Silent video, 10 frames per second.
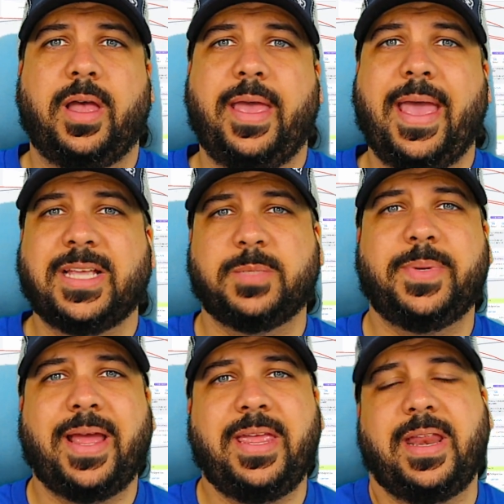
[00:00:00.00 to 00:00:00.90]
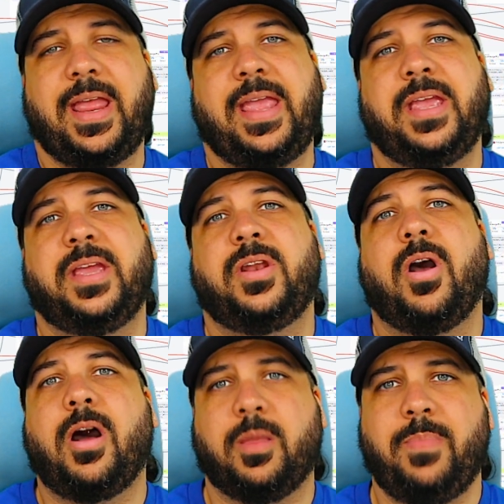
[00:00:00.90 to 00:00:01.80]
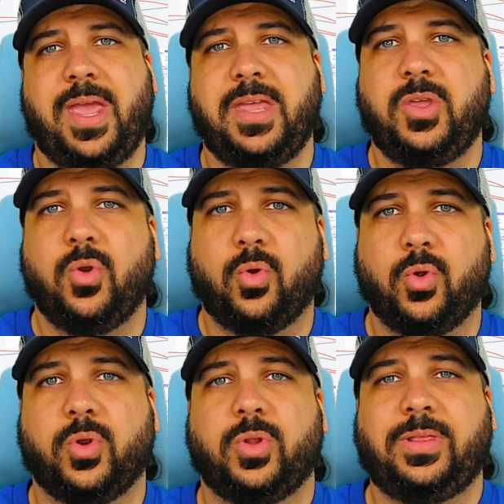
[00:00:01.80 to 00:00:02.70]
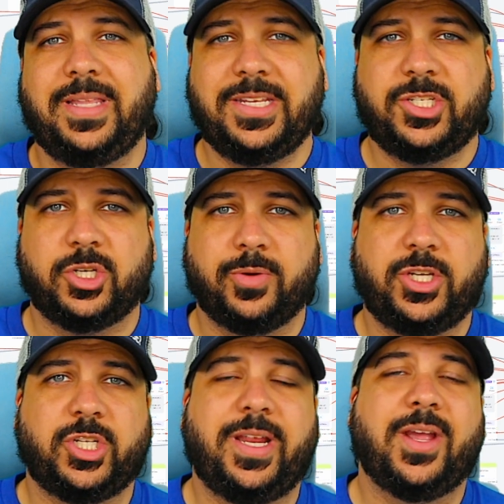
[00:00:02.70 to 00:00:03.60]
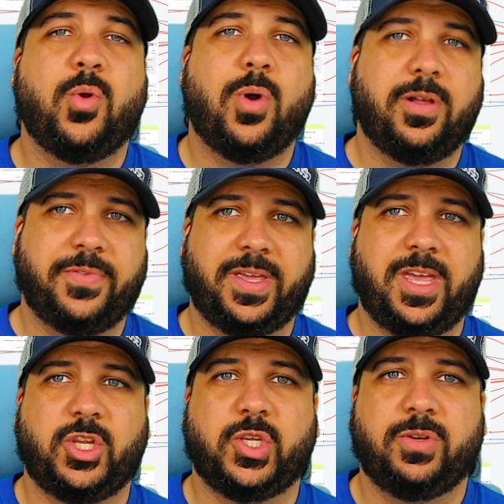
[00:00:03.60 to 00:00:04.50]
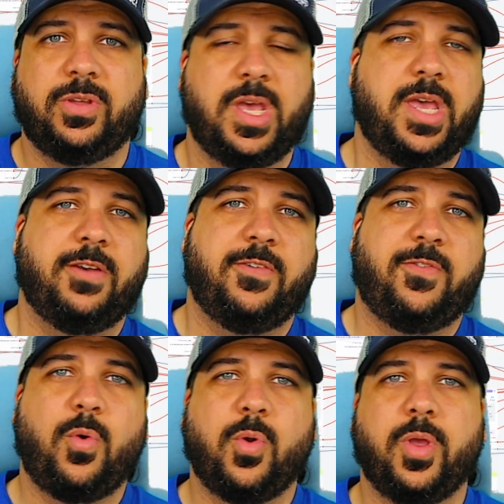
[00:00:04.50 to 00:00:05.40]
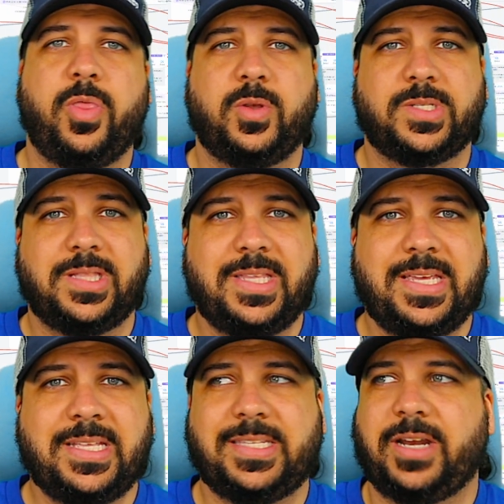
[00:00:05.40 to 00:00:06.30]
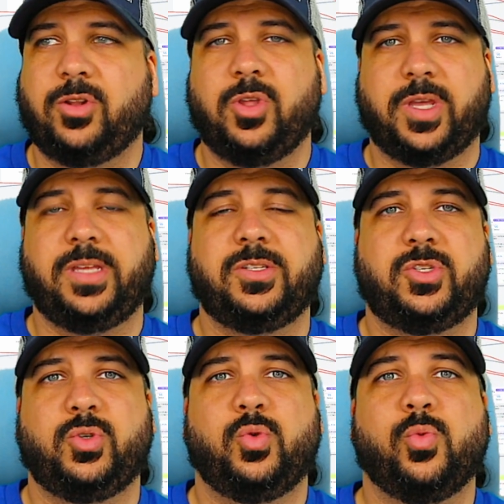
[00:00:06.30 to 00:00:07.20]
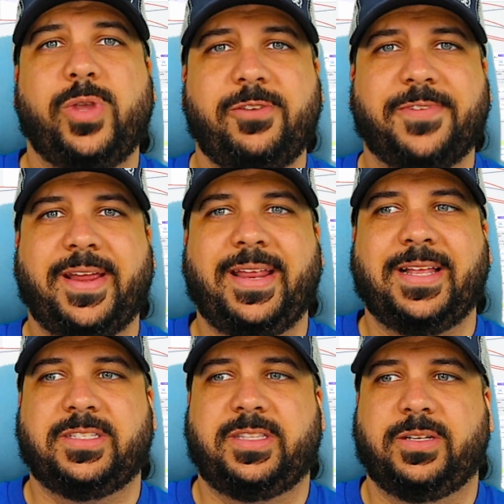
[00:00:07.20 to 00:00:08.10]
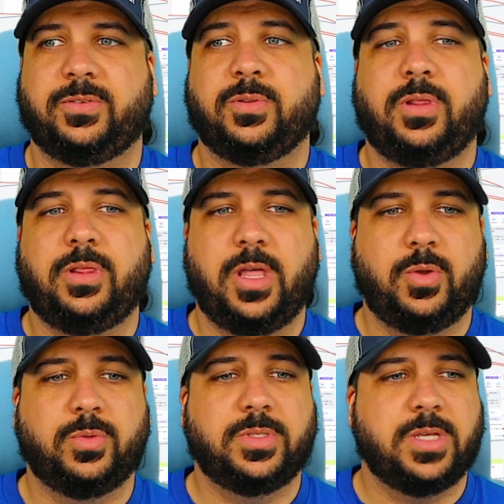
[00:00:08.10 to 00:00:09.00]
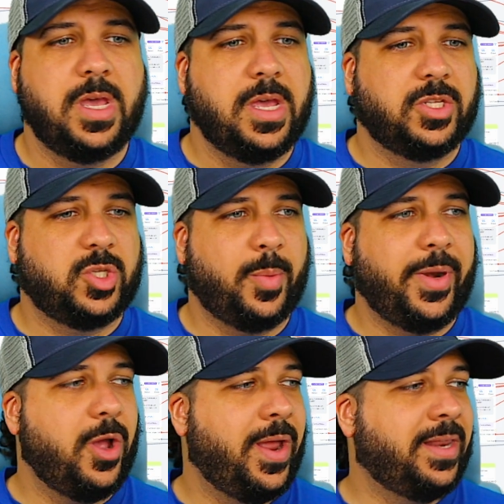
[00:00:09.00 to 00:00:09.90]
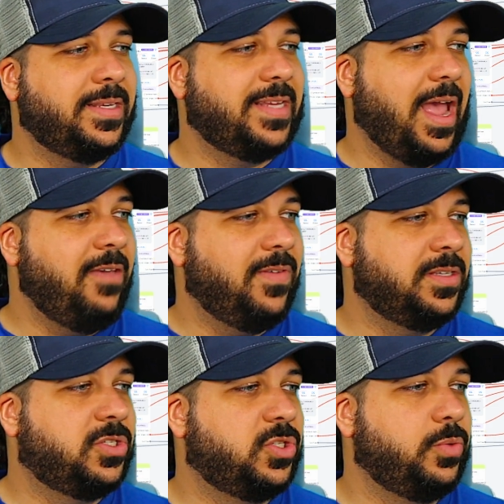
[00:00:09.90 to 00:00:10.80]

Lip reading: expedite and automate your lead generation and qualification for those leads that are looking to refinance their loans. So I'm going to go ahead and dive into